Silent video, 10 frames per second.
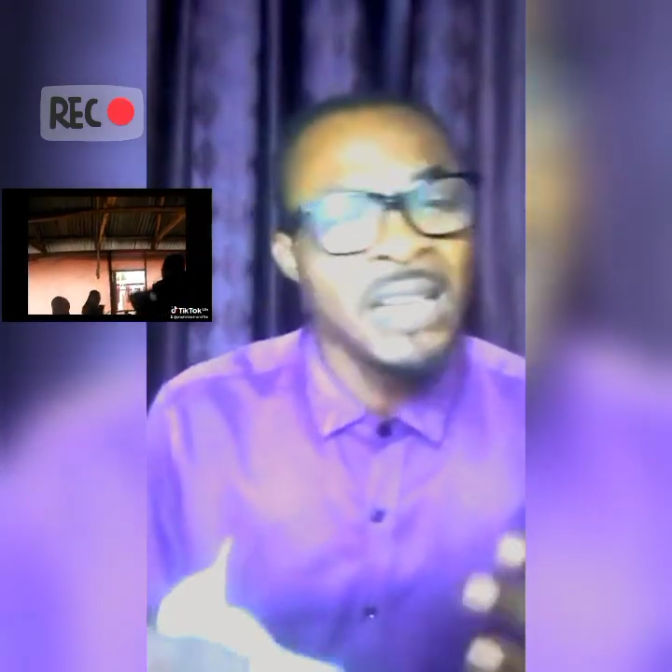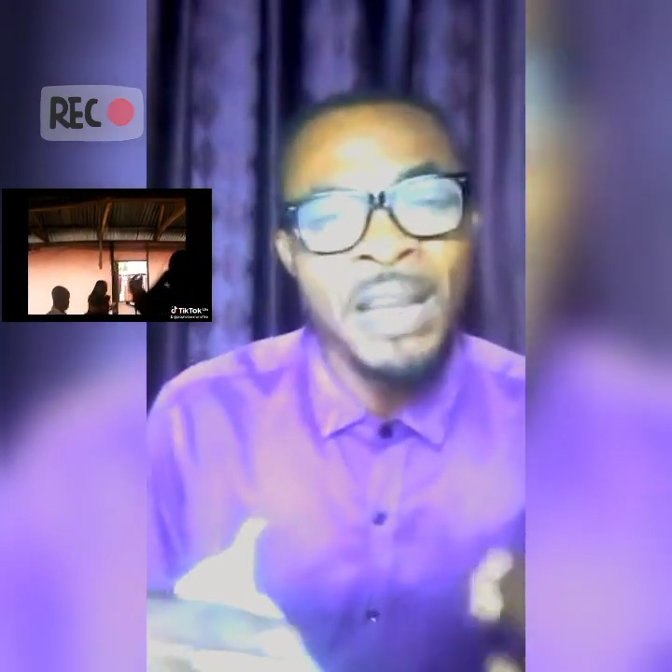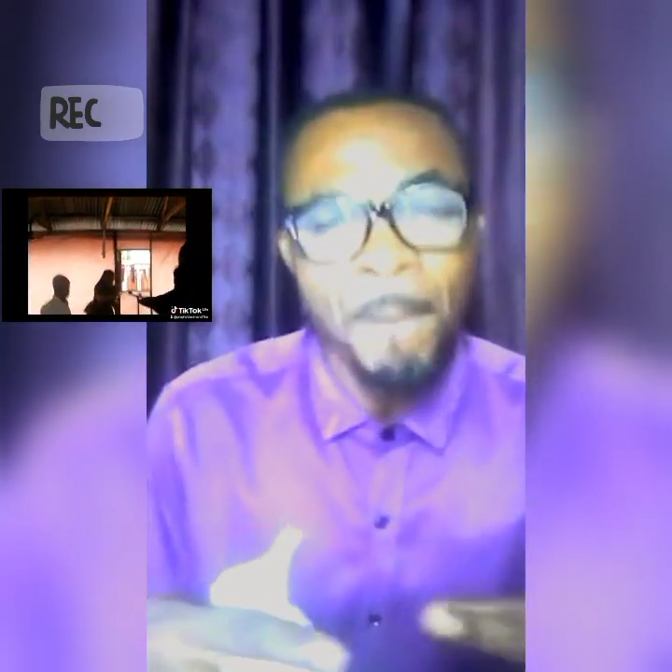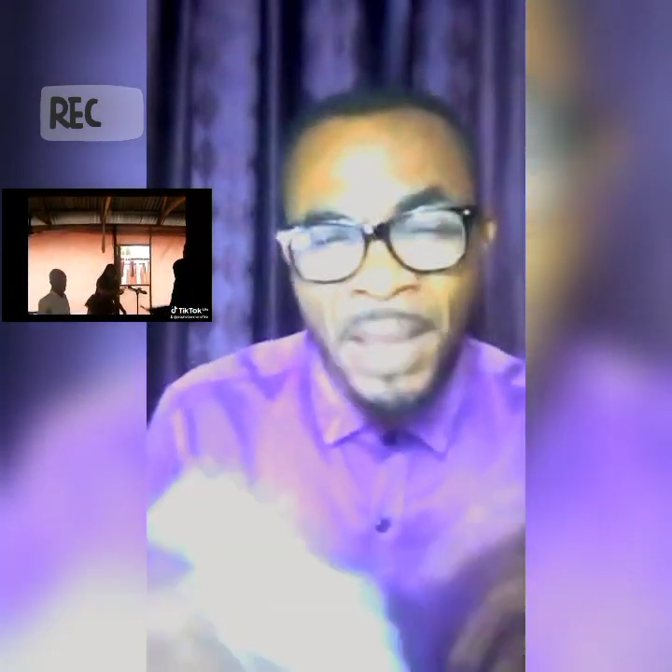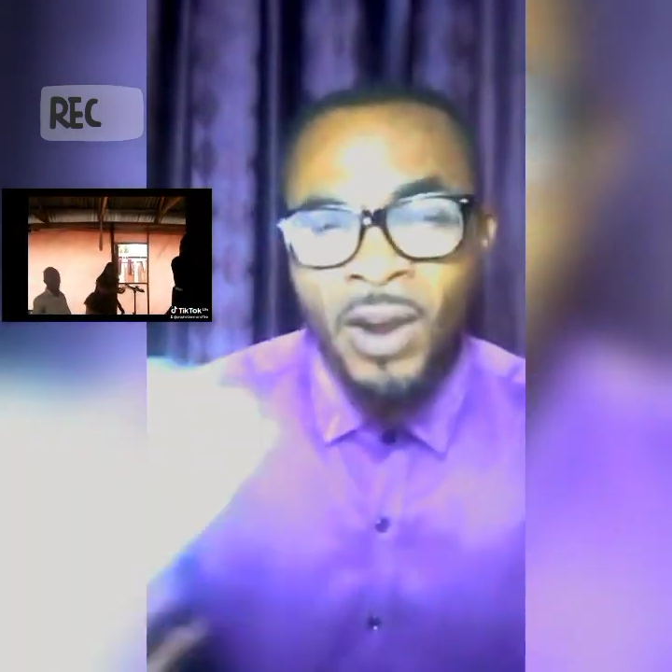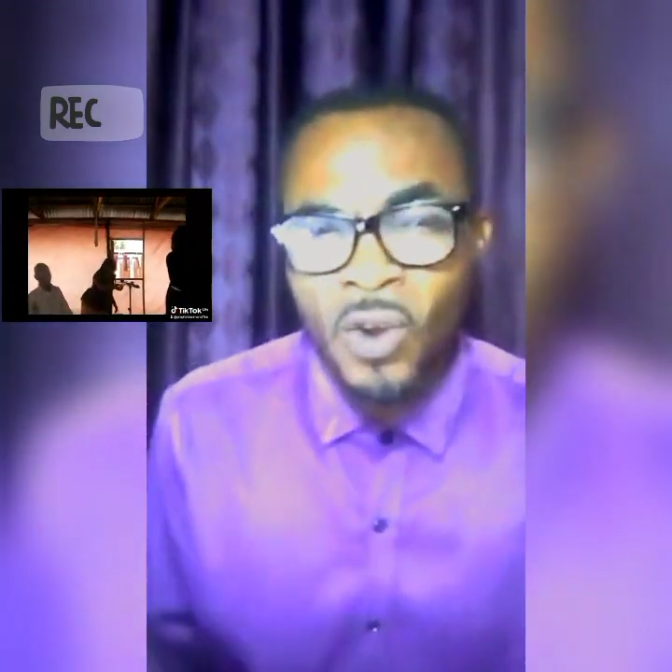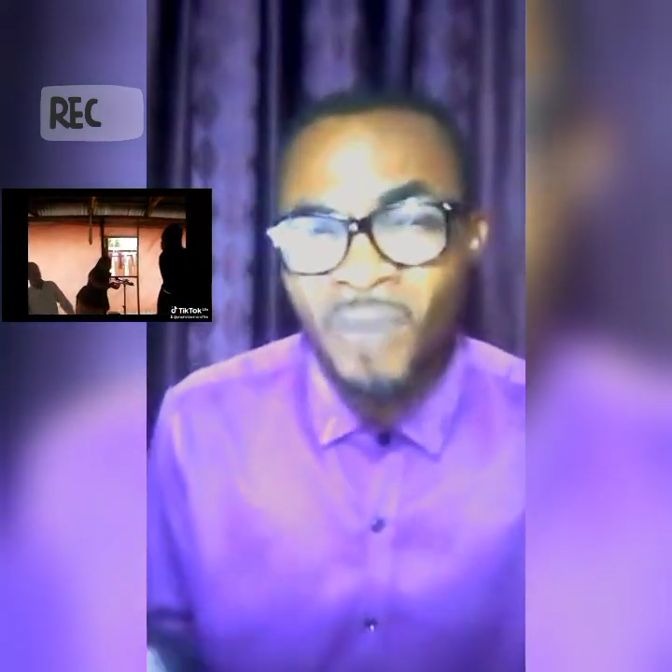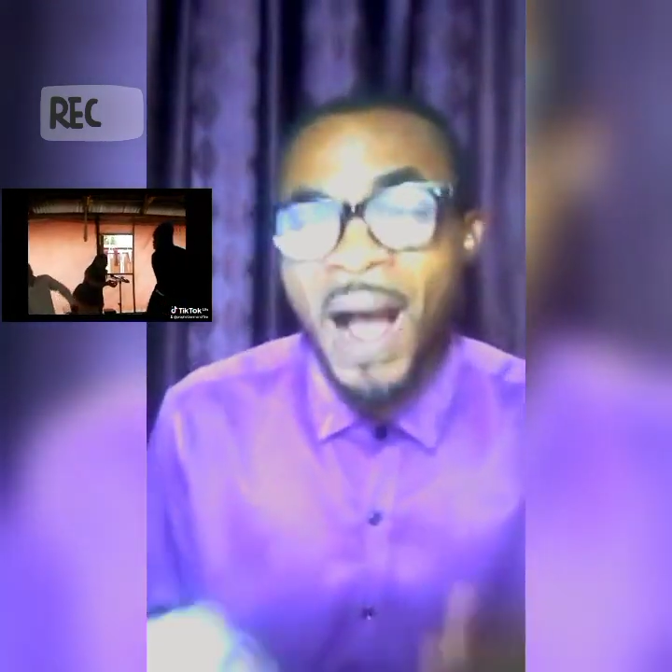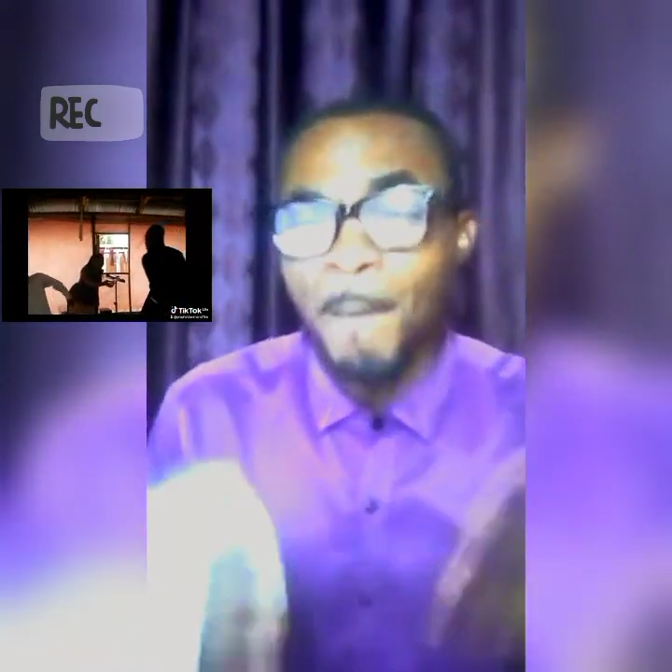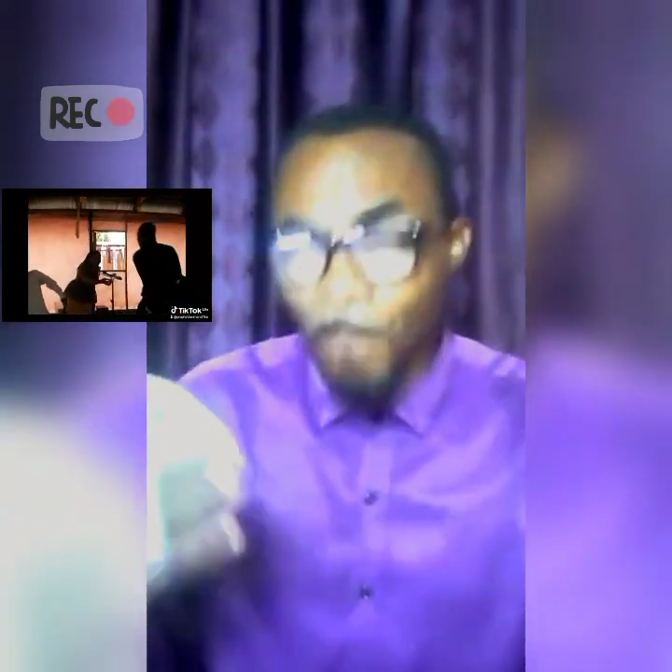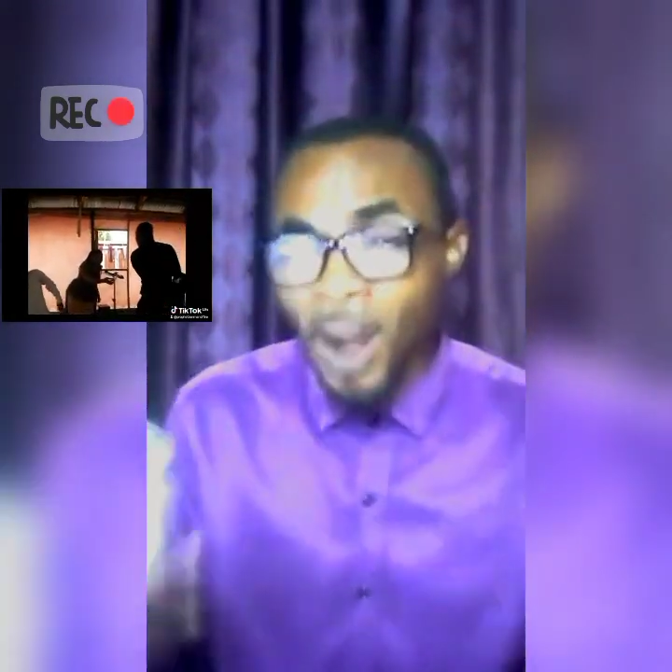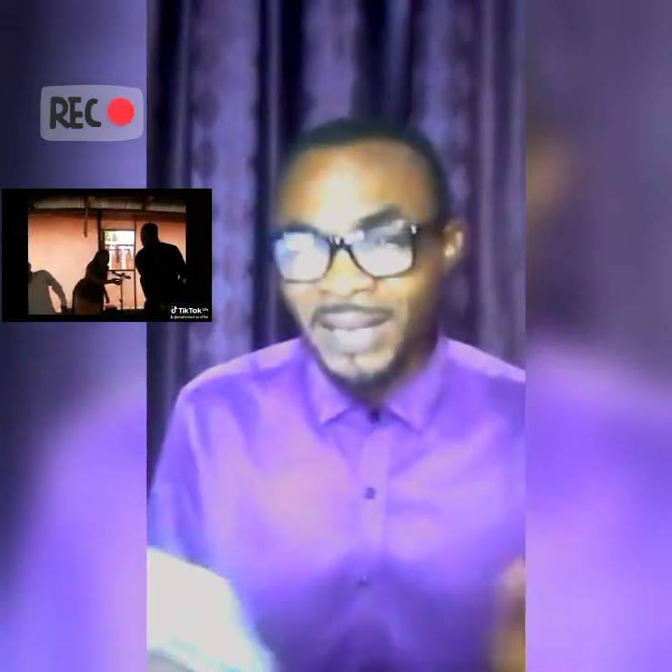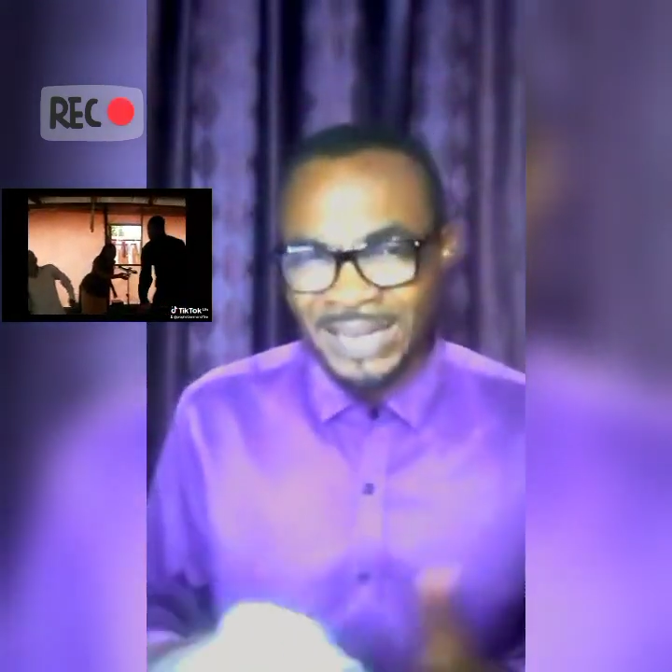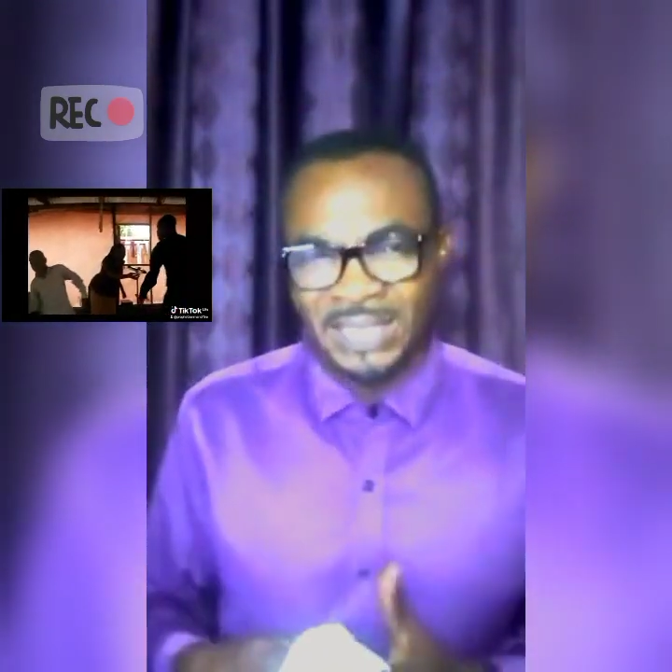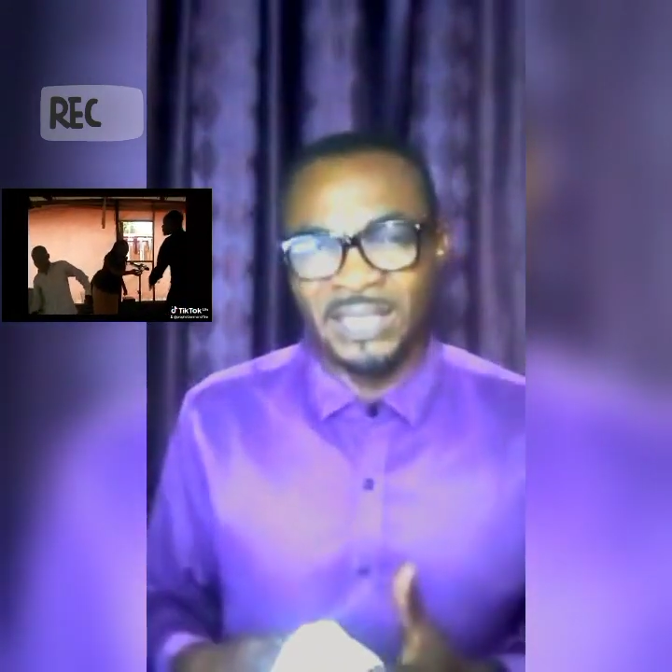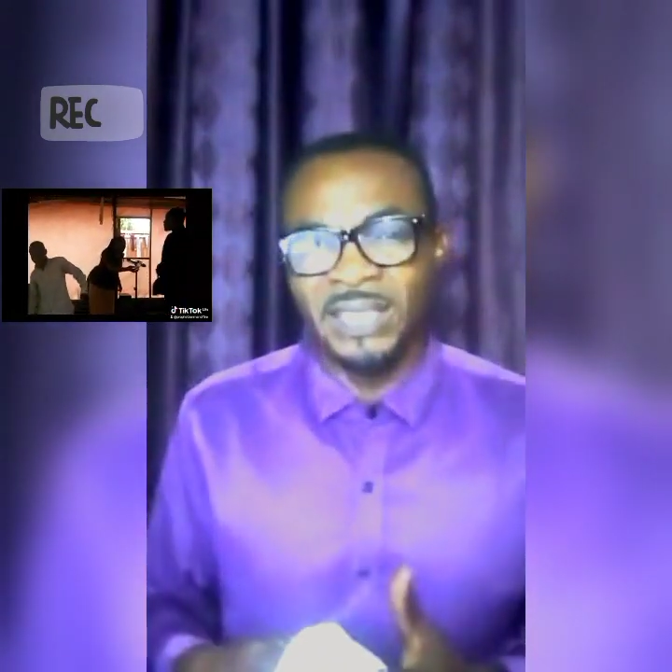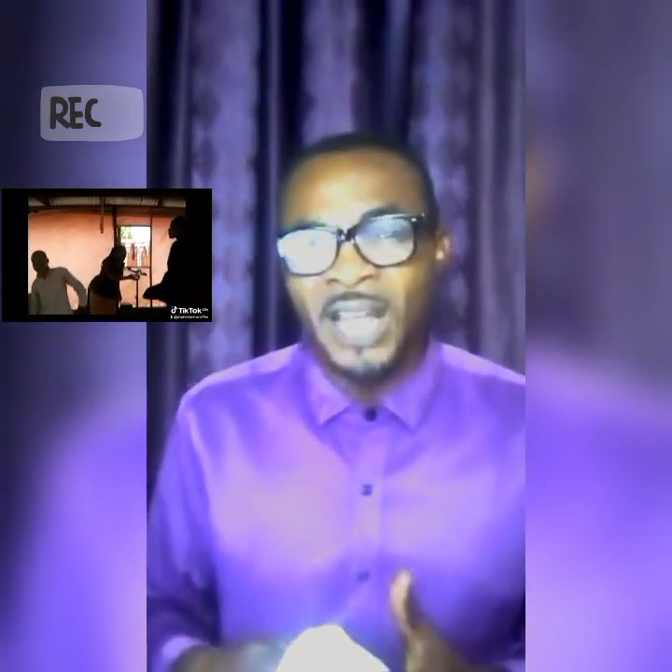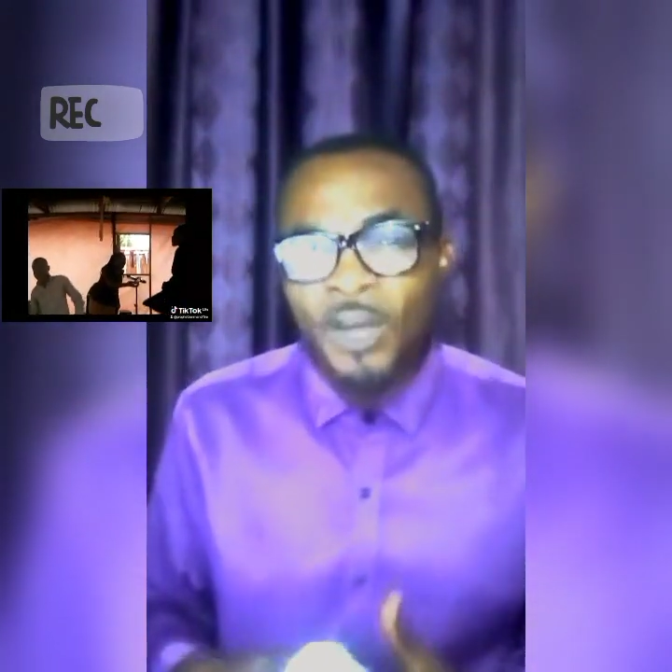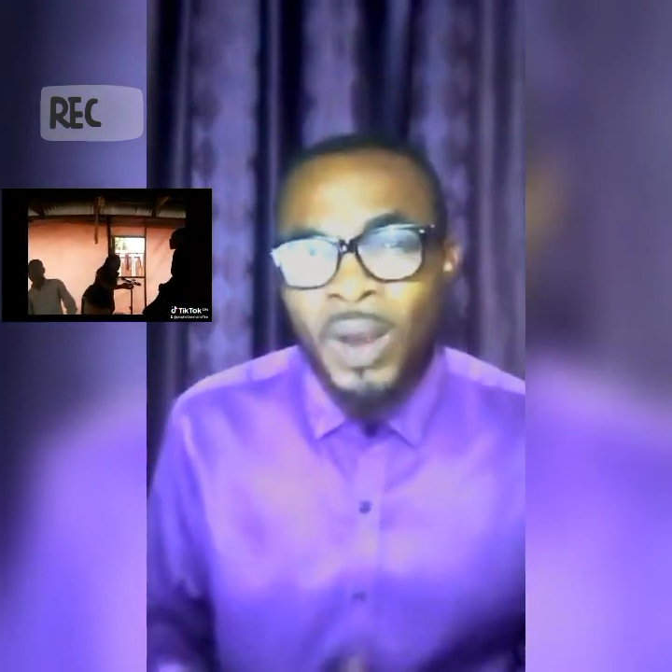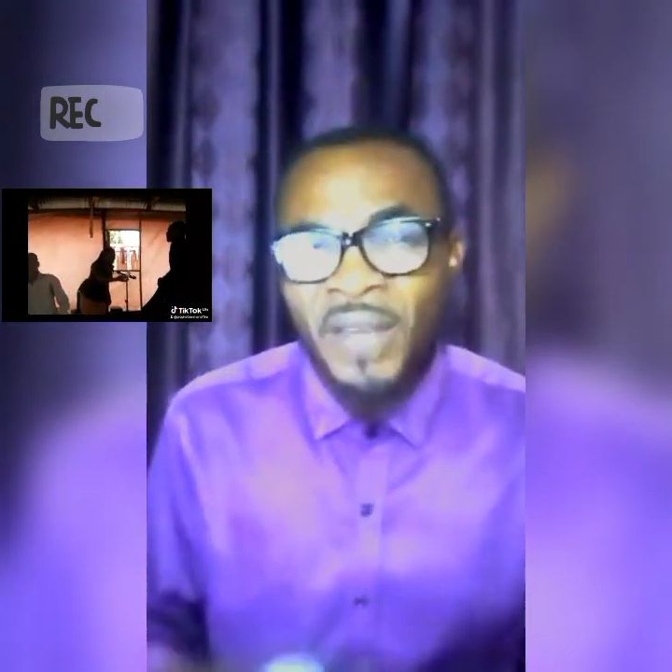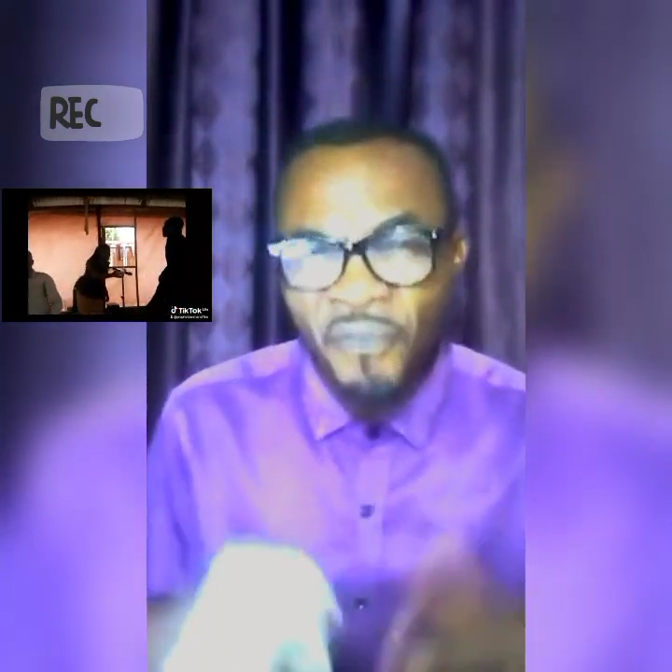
the miracle of abundance when he